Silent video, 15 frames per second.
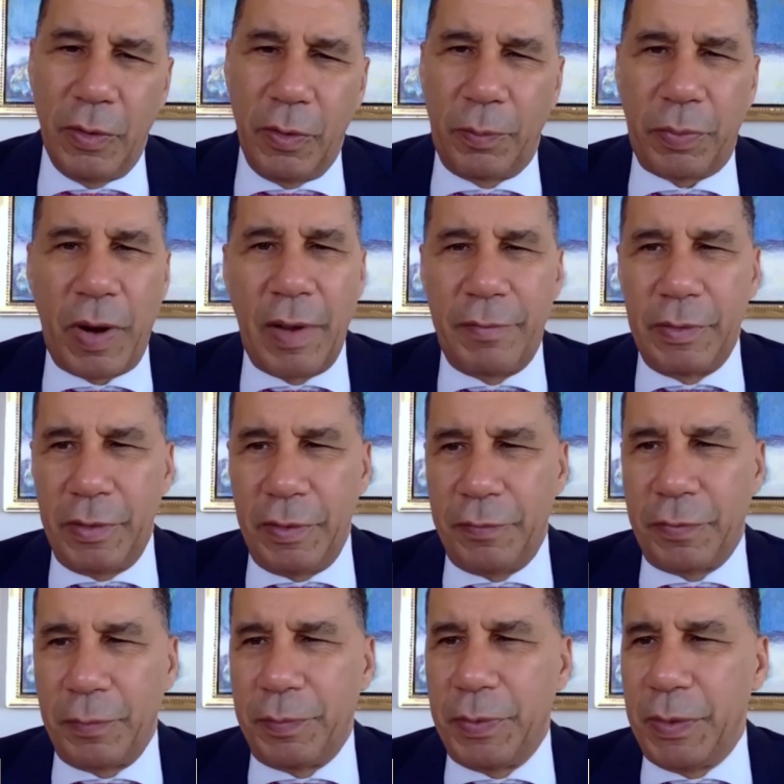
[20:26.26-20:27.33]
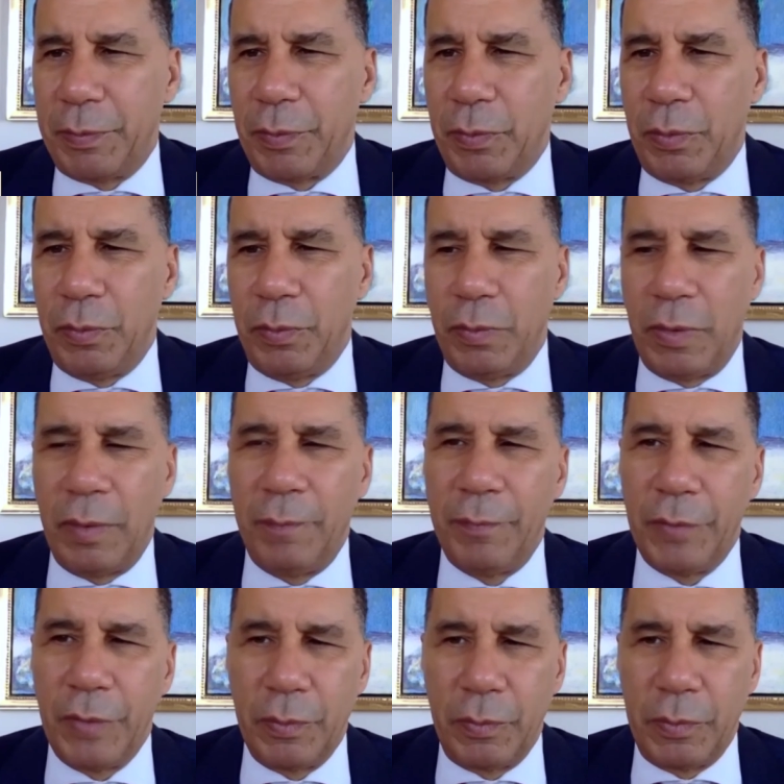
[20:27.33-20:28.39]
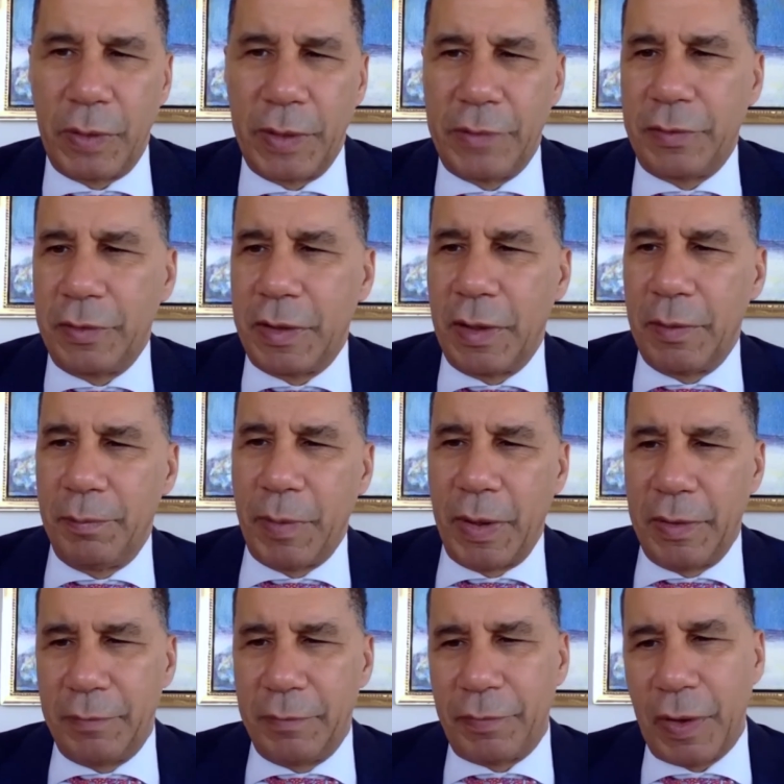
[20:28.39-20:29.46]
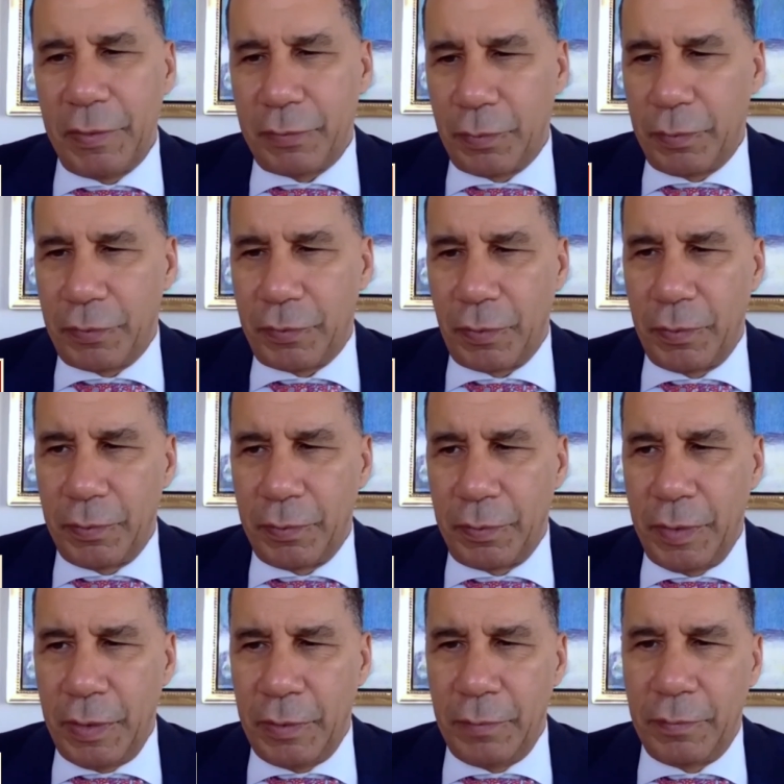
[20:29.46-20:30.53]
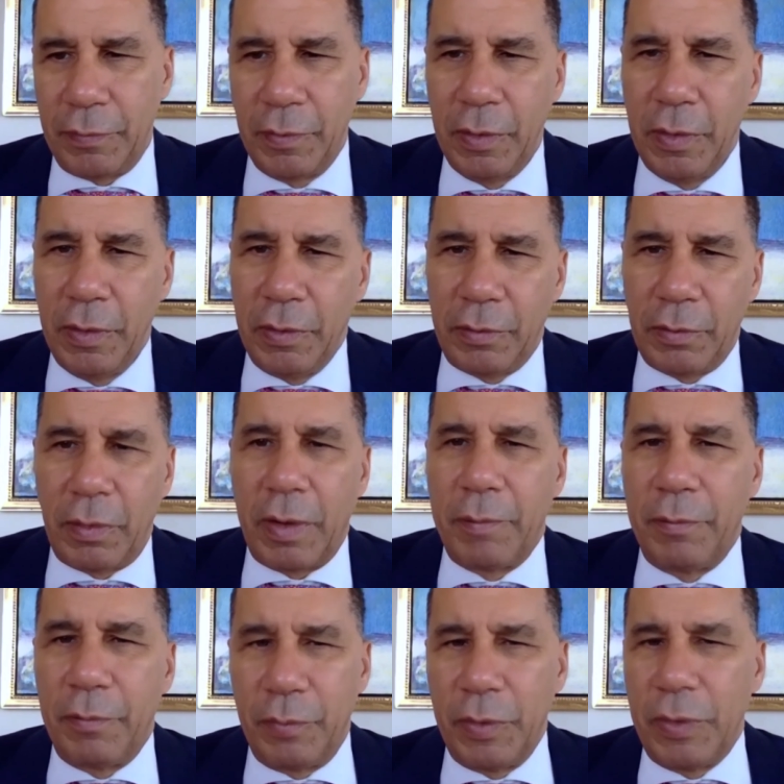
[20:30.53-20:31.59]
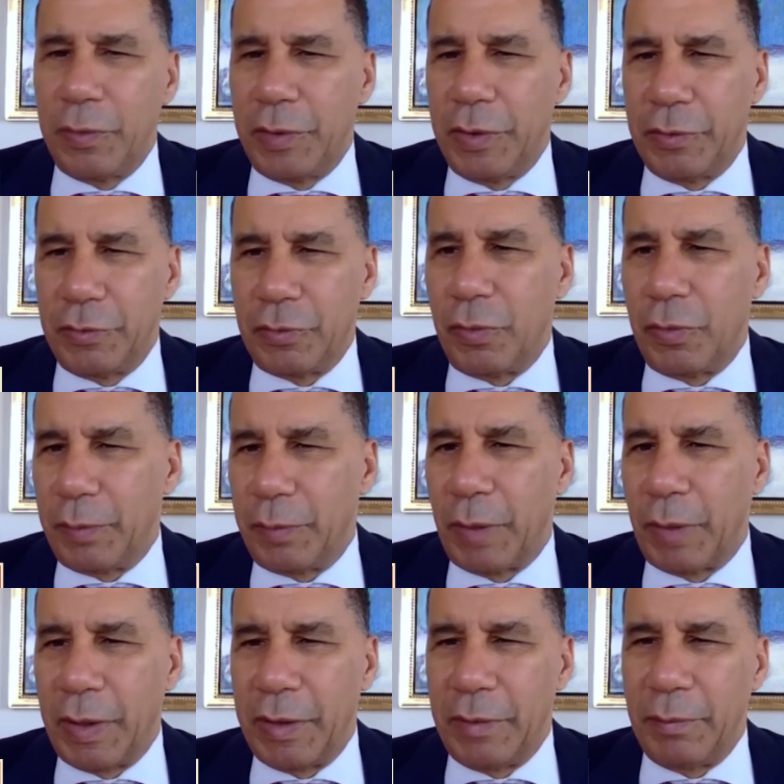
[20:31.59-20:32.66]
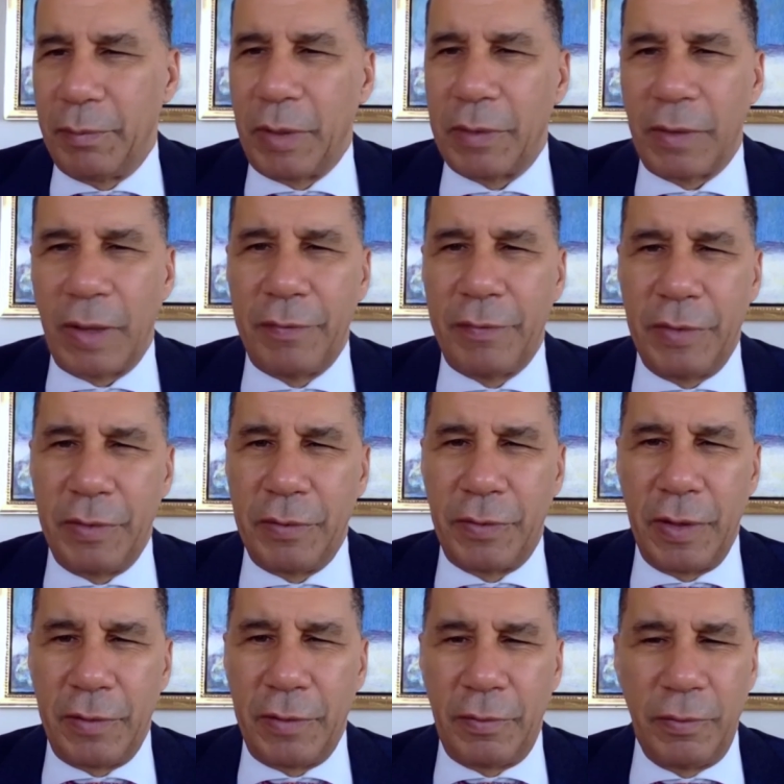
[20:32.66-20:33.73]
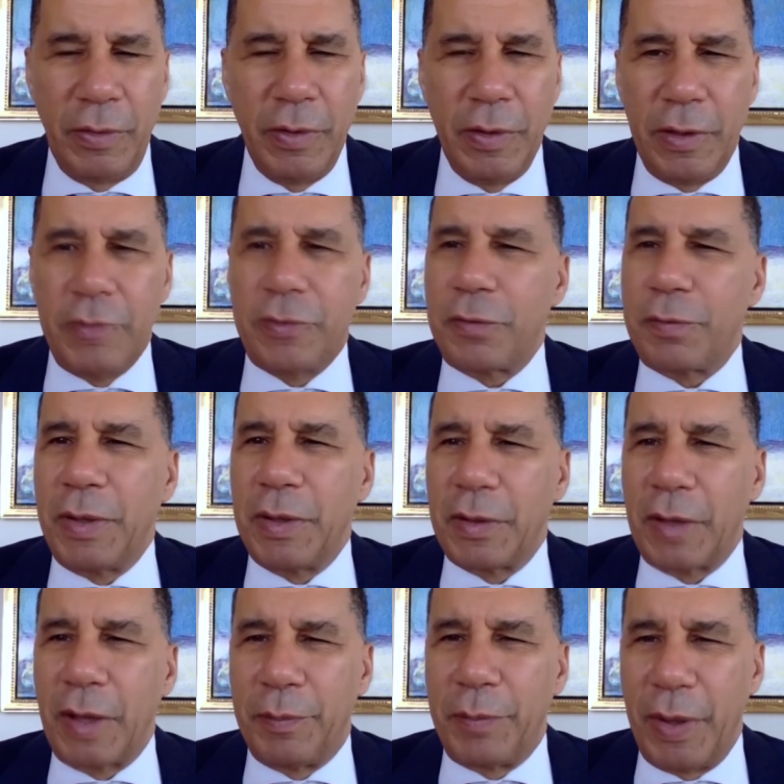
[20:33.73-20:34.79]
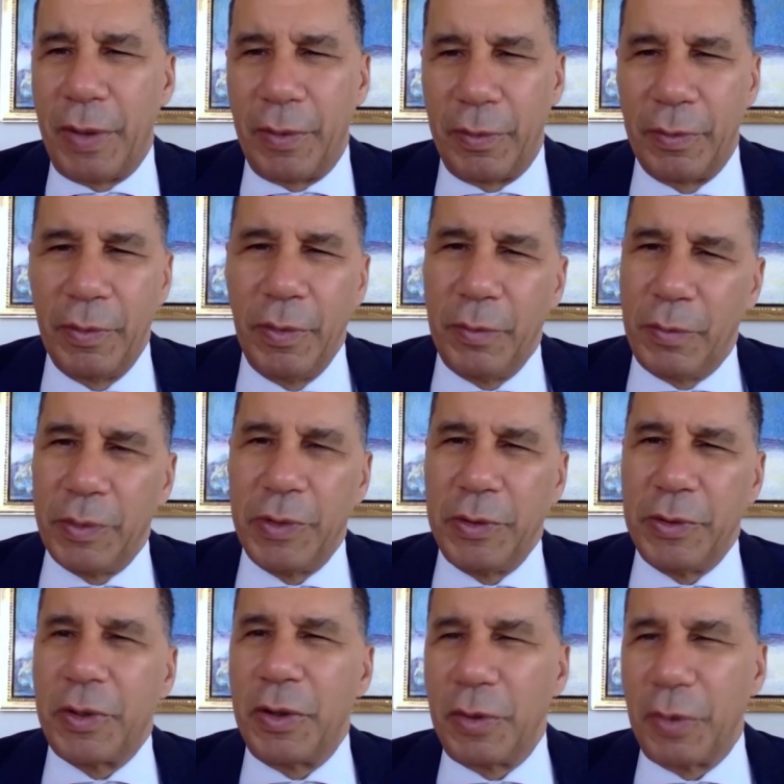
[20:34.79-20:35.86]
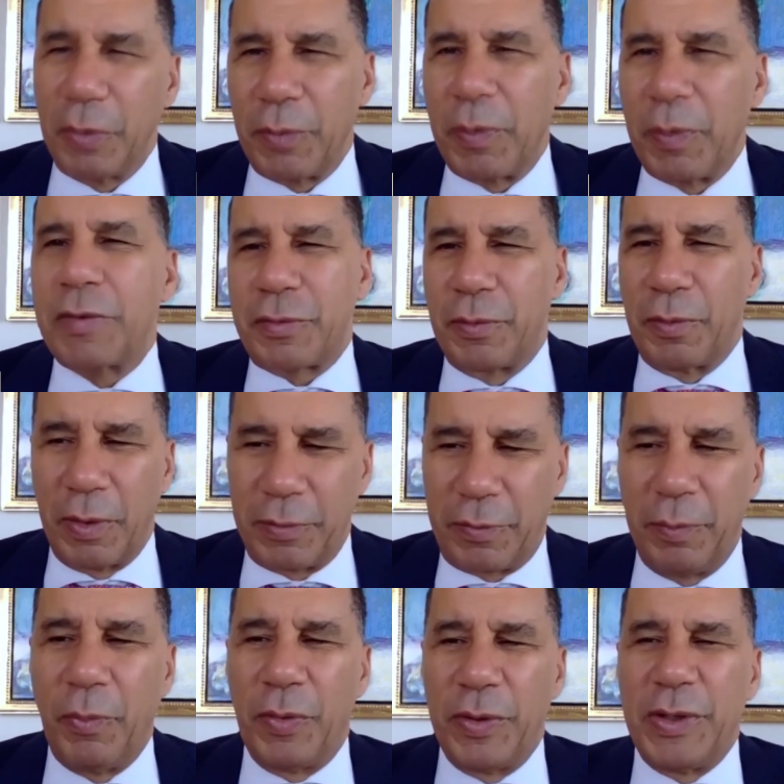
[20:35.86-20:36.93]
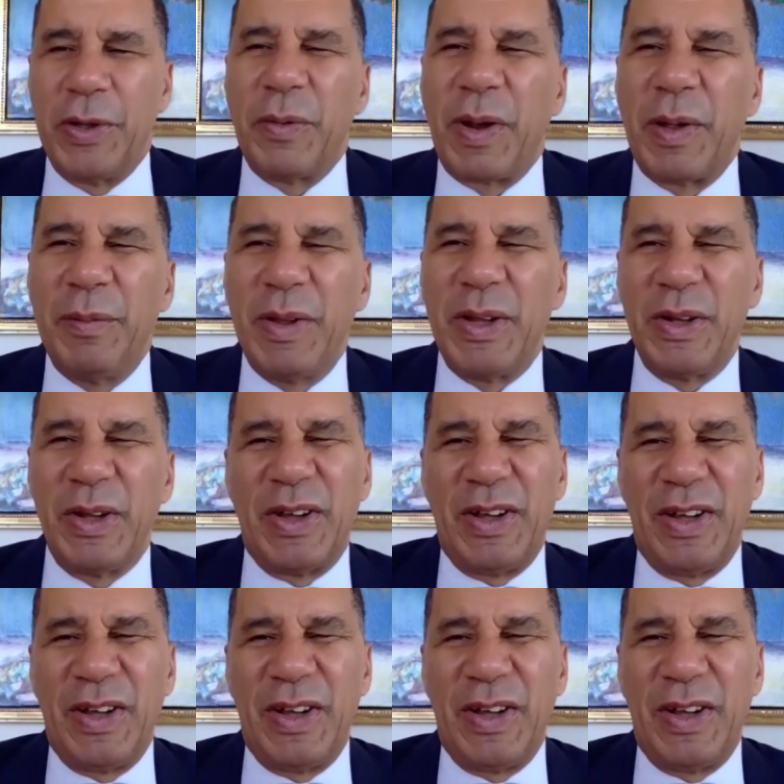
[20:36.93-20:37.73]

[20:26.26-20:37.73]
privately for people who would like to get my advice on certain things. So I'm really enjoying my life these days. It'll just be a lot better when you can go to restaurants more. You know what I mean?